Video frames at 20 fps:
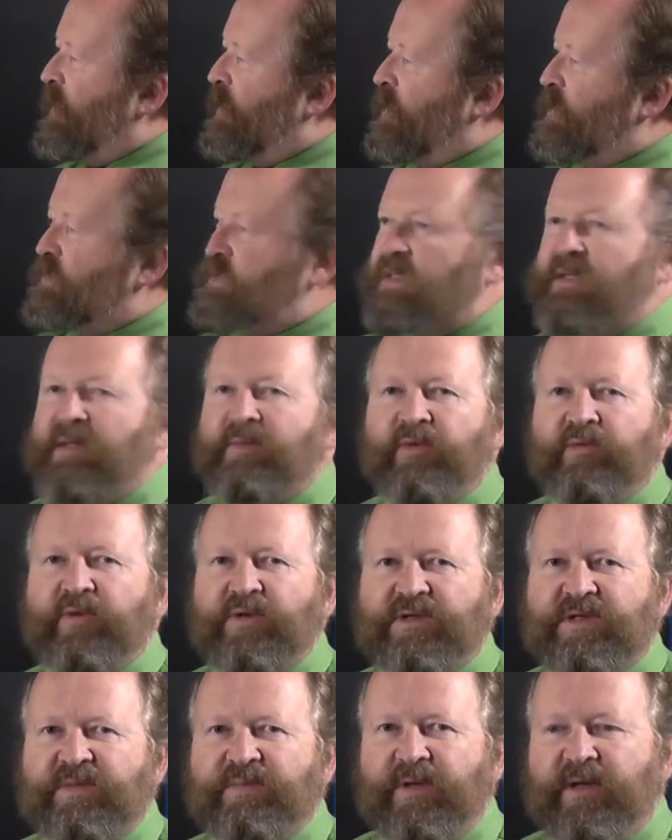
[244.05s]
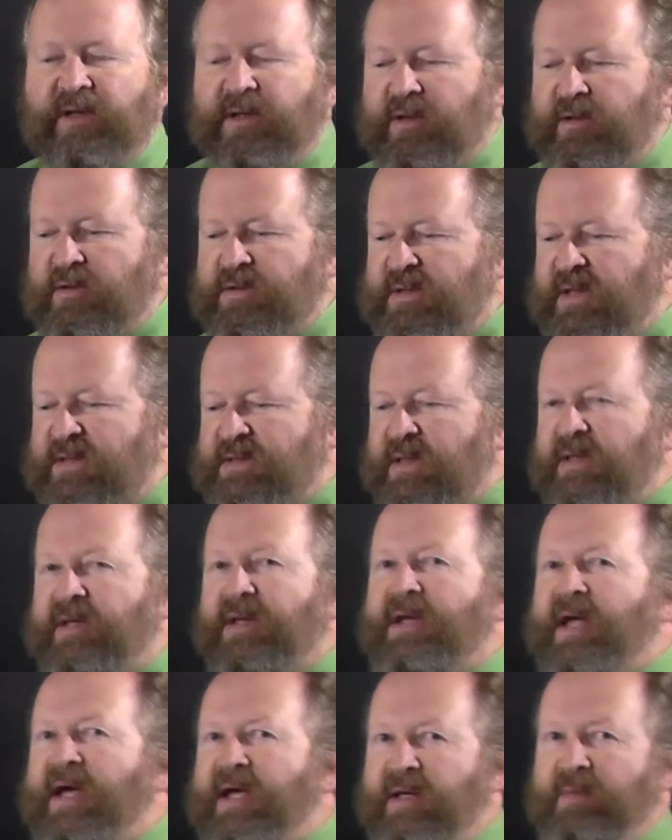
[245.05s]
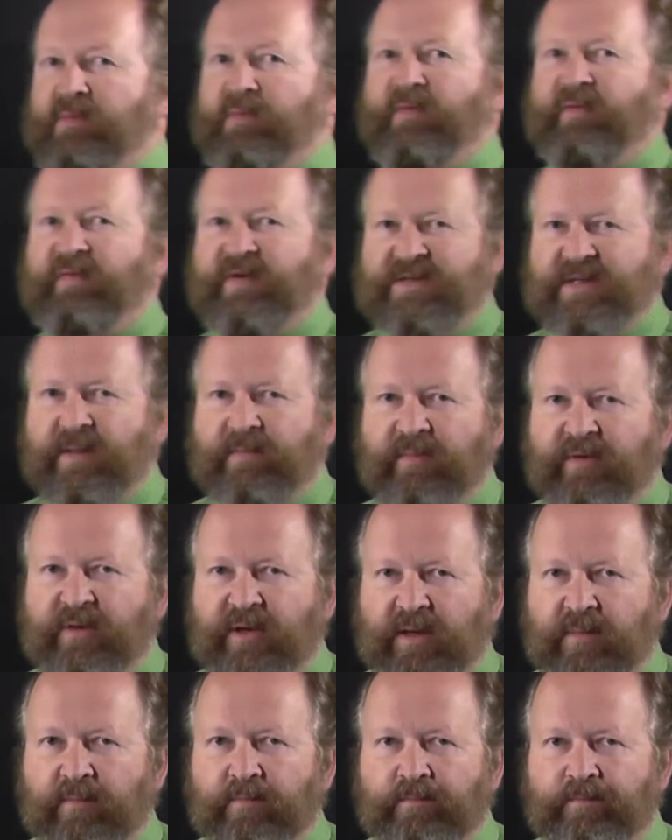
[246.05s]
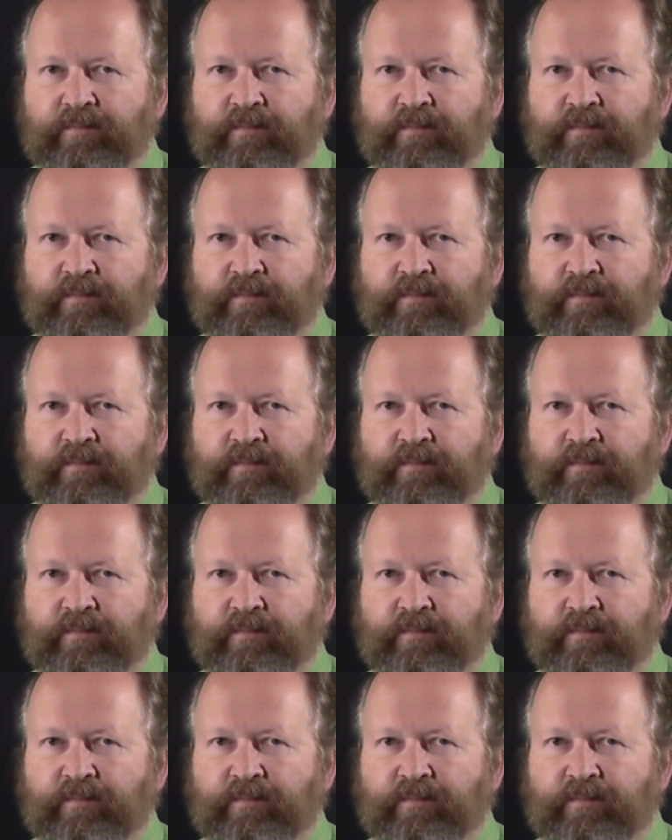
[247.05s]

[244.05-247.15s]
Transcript: It's a number which is being used as a name for something.